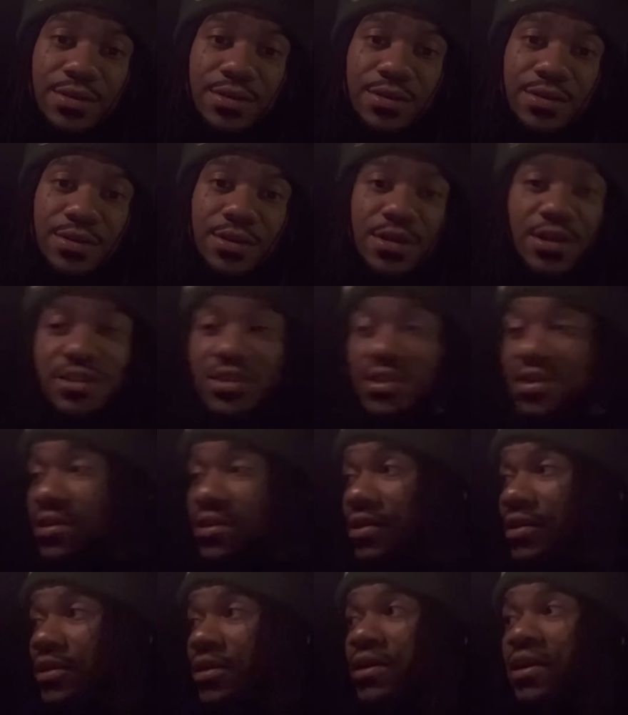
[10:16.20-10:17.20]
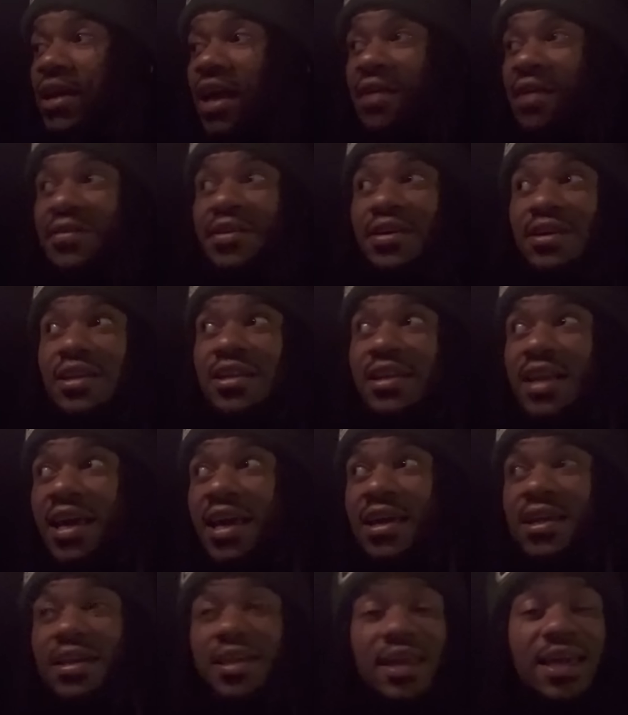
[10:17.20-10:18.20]
Because every other
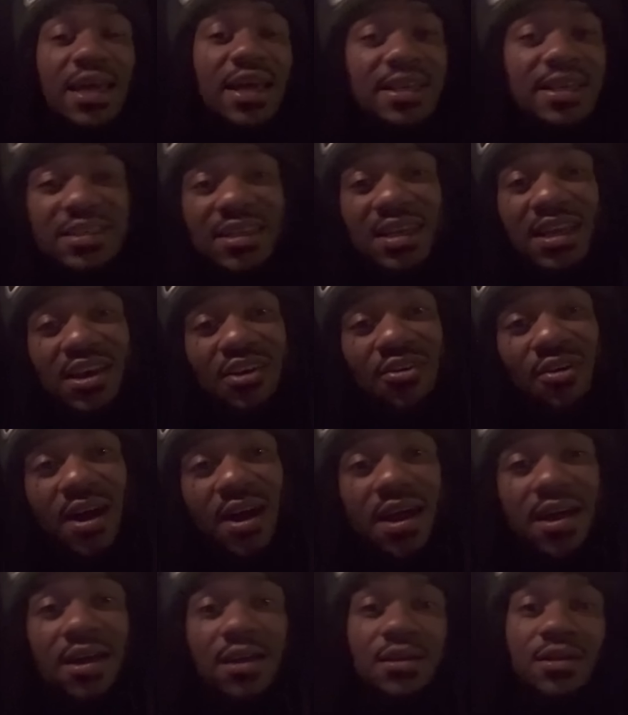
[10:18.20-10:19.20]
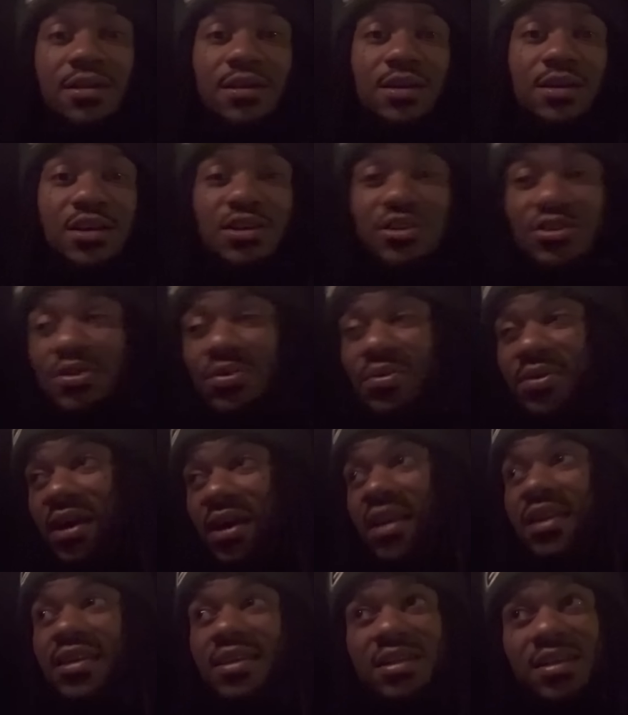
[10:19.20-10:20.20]
day, the kids in there crying because you
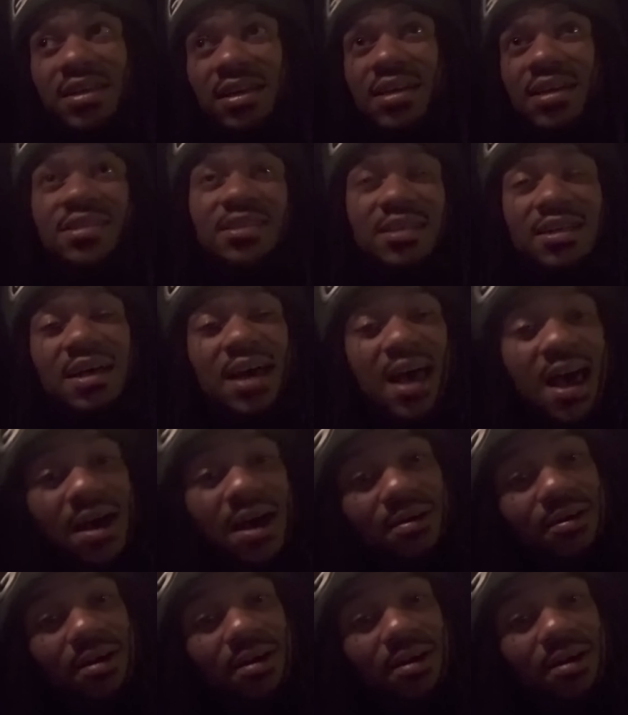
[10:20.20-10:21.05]
yelling and cussing her out,